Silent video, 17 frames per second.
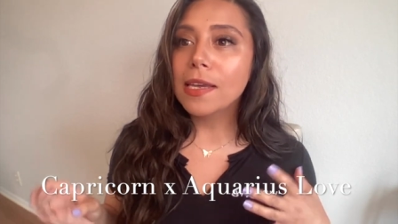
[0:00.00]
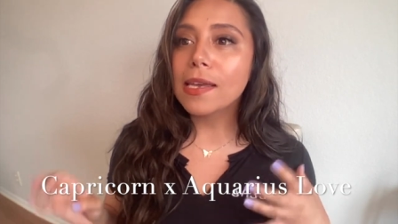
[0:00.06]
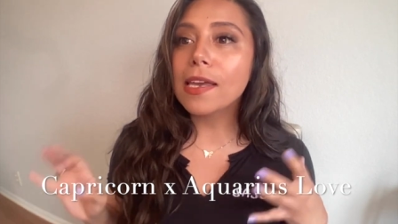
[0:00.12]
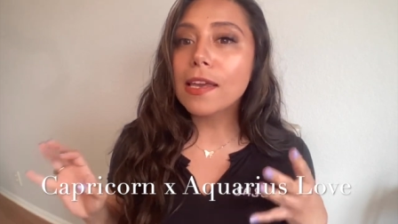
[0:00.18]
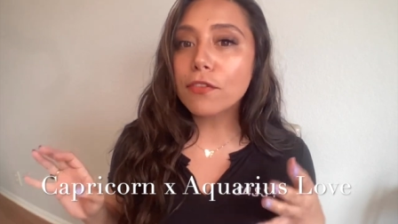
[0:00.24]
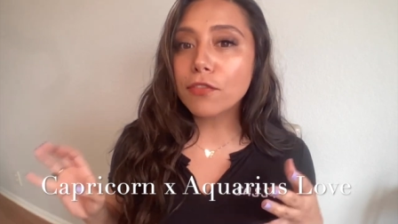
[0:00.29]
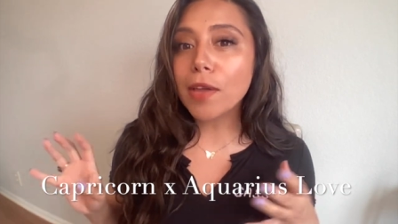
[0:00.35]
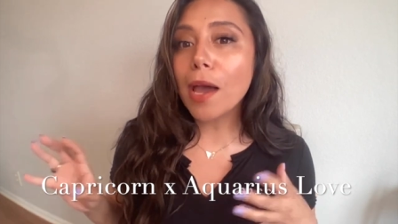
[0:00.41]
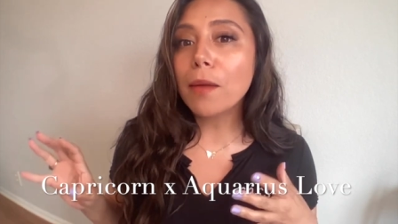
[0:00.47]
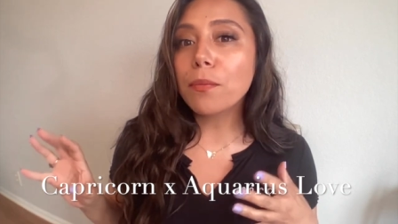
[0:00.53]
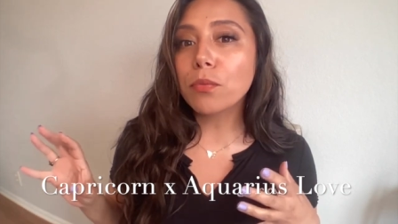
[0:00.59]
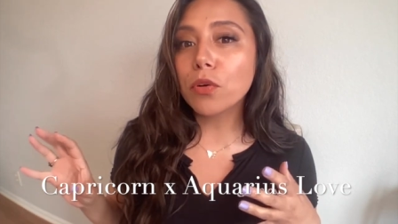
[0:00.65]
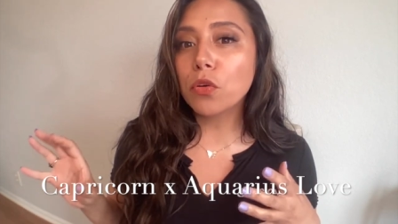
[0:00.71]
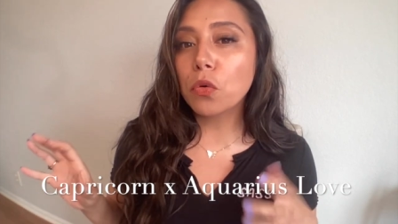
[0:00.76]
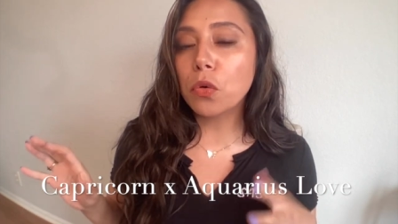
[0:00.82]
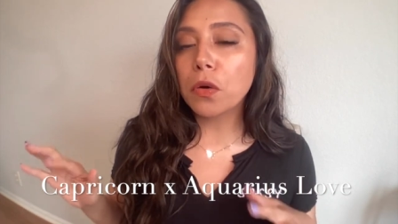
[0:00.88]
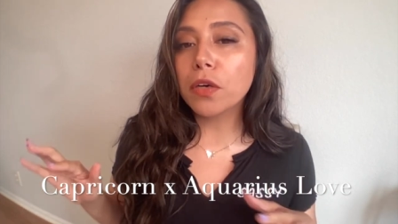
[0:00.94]
if
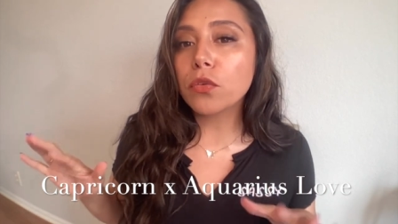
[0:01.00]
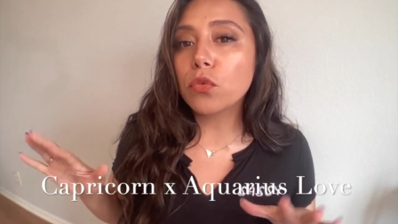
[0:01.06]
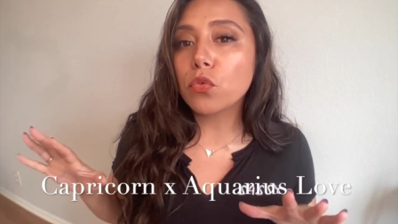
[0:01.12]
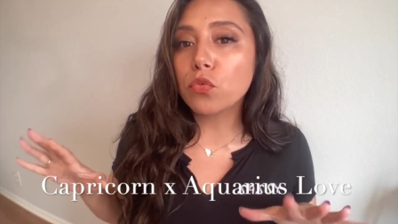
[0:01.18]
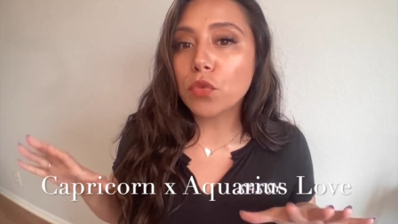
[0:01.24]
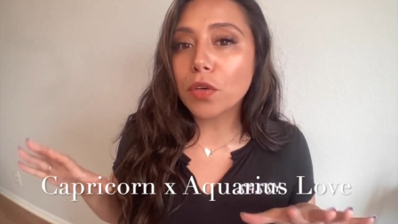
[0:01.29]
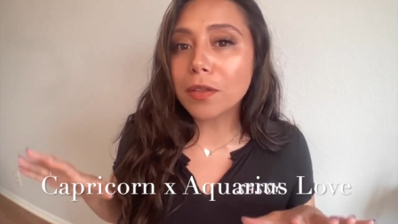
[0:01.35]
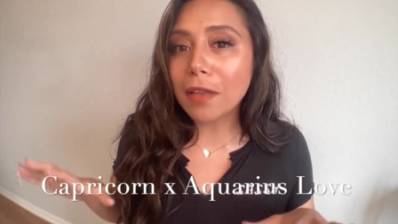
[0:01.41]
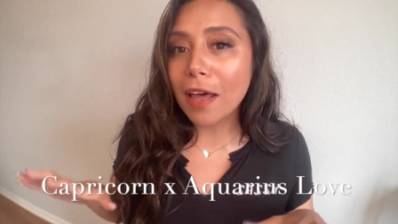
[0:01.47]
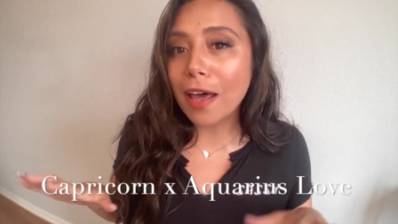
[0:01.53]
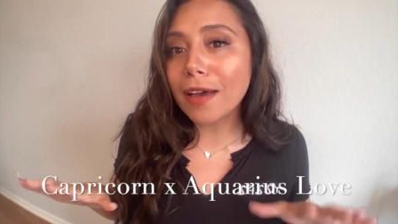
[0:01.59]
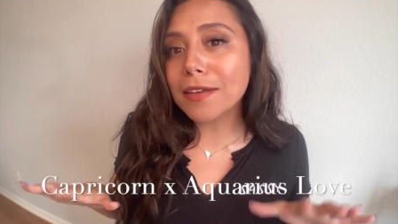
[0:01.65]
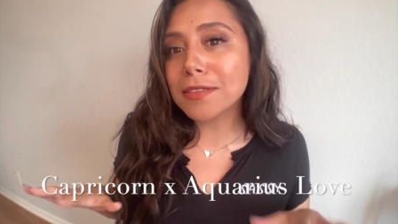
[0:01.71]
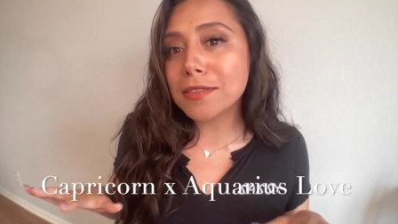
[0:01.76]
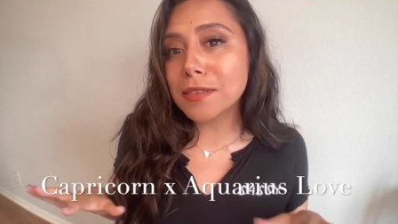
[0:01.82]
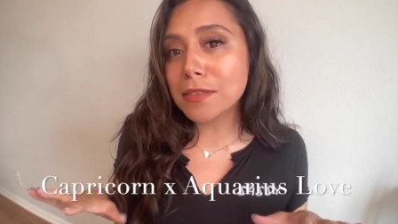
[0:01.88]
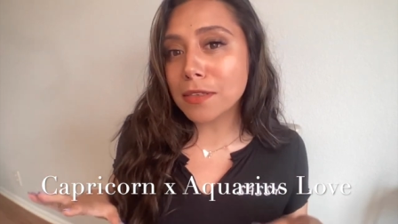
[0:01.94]
Capricorn
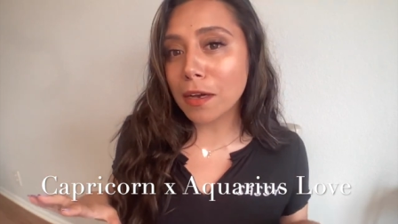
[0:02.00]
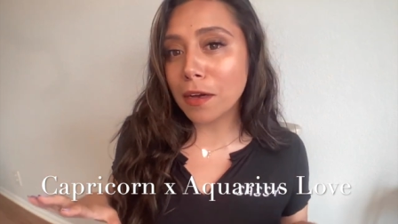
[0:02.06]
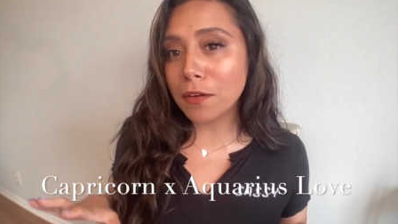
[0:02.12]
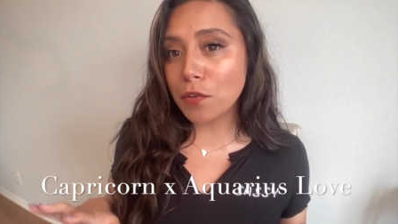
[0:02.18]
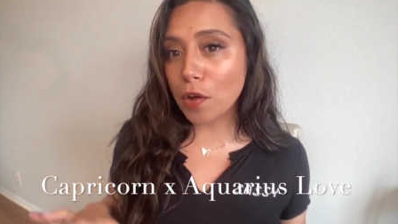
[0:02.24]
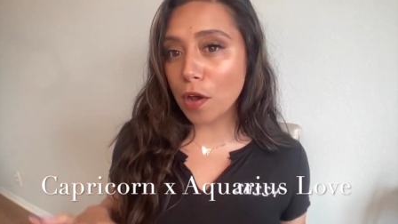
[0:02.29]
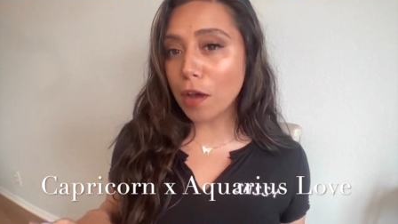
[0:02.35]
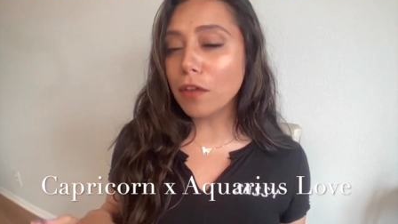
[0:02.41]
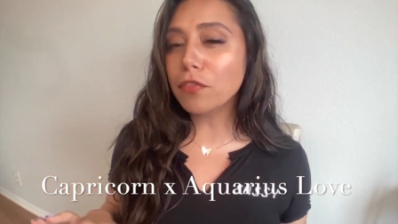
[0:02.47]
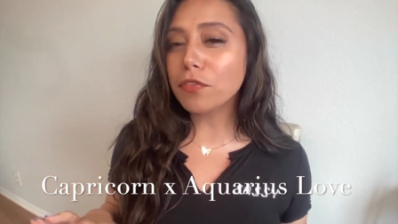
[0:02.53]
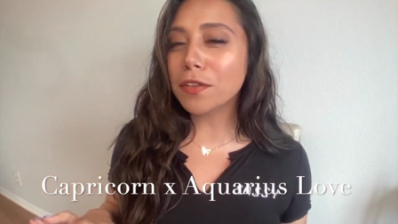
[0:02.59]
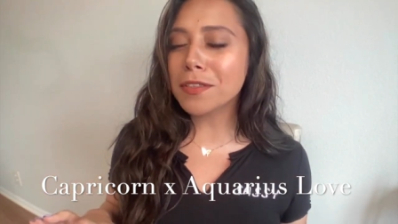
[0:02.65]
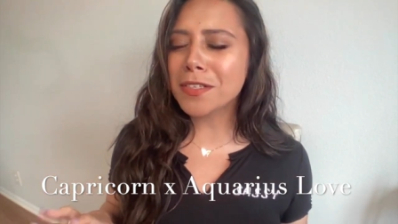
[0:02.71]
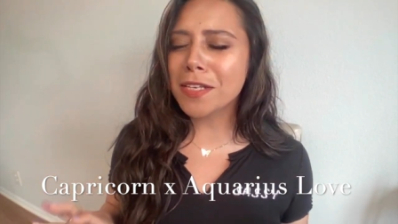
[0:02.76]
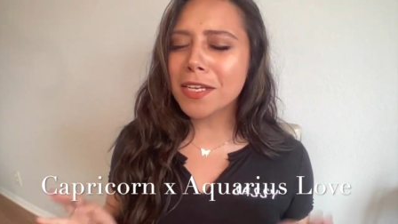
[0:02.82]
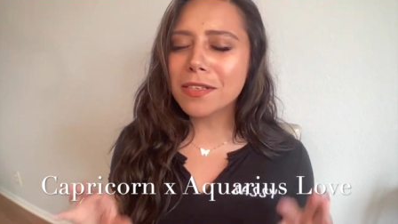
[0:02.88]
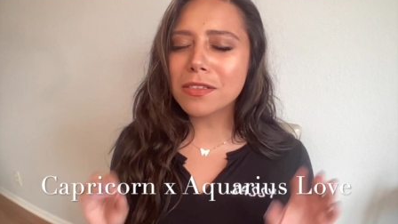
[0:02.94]
relaxes enough
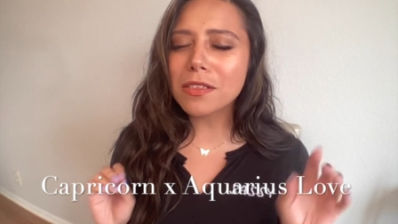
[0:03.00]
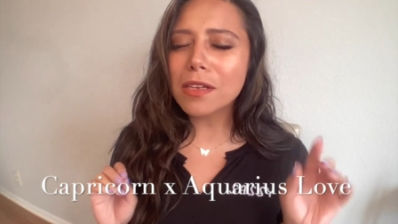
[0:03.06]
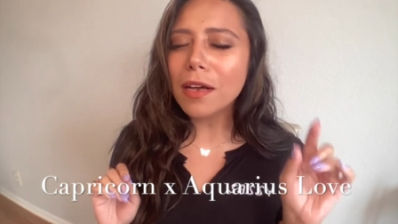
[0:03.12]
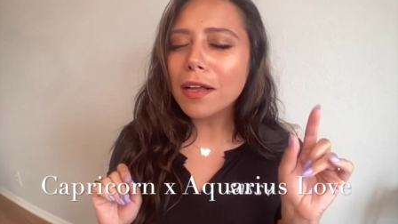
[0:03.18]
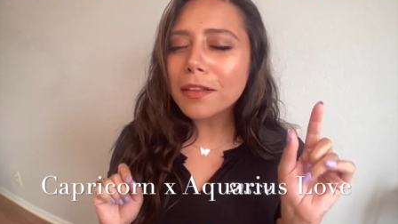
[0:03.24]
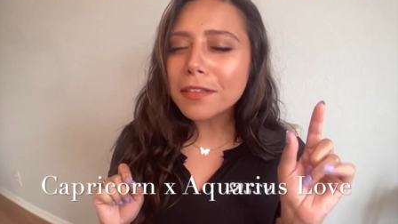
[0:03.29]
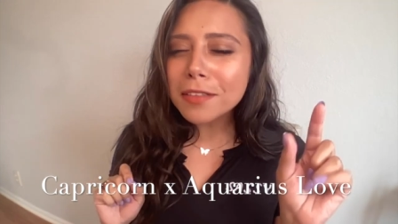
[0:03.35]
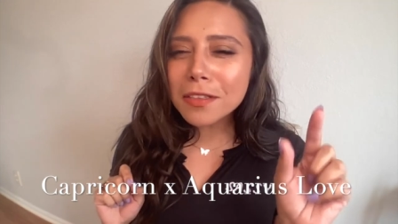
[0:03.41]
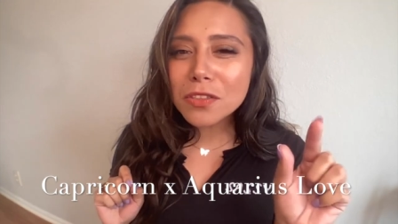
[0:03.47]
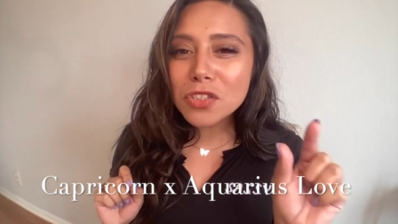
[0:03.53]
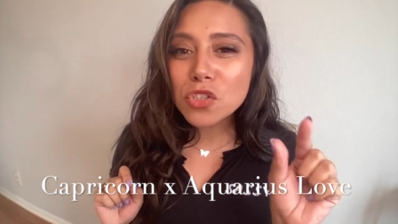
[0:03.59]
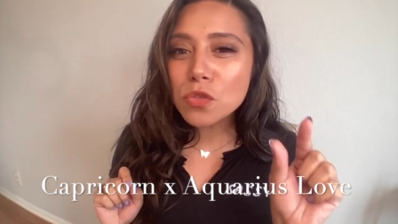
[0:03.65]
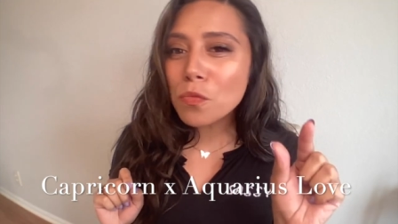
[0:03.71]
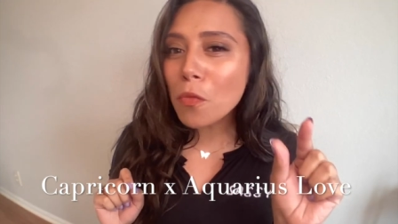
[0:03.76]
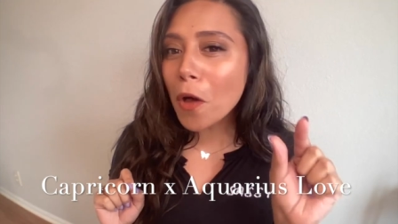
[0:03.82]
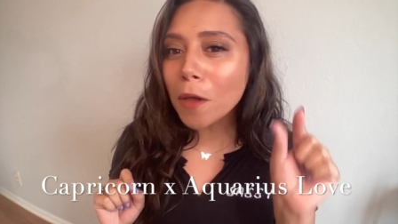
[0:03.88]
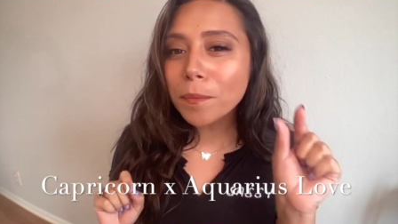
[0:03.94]
and takes a
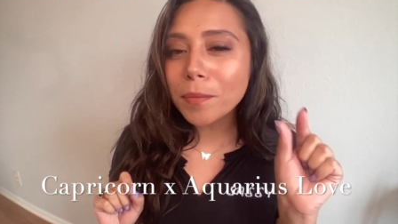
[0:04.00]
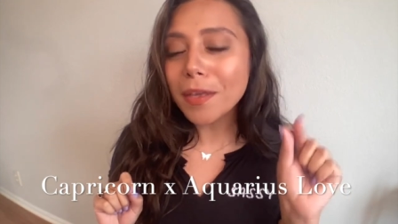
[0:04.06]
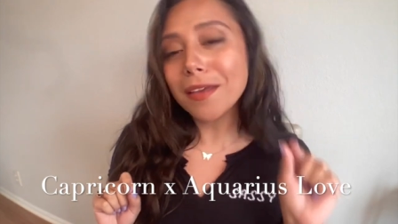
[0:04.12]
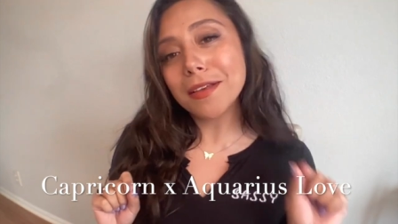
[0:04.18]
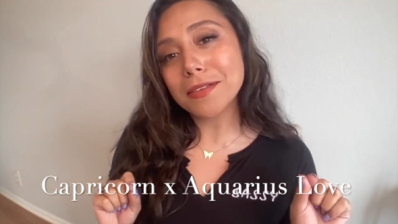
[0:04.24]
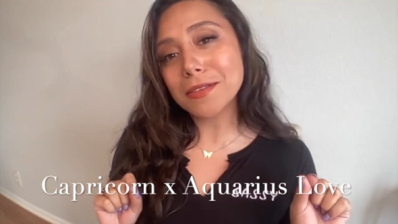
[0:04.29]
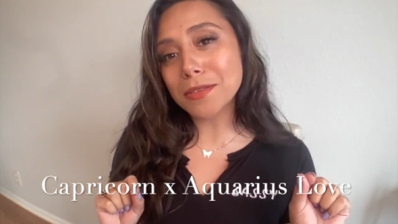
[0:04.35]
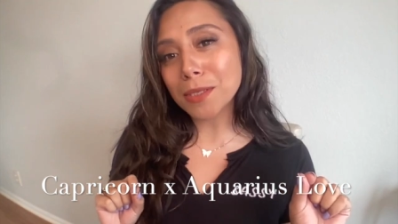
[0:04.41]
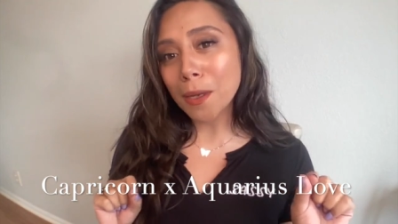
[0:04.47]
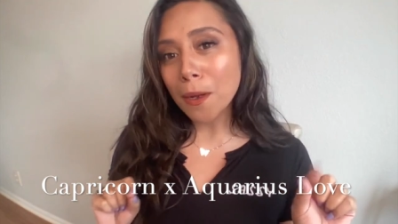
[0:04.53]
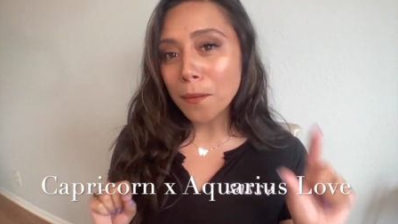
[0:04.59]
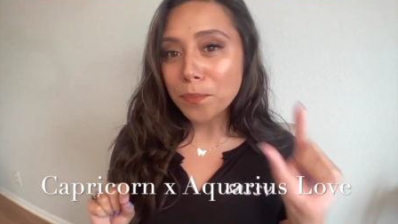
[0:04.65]
small piece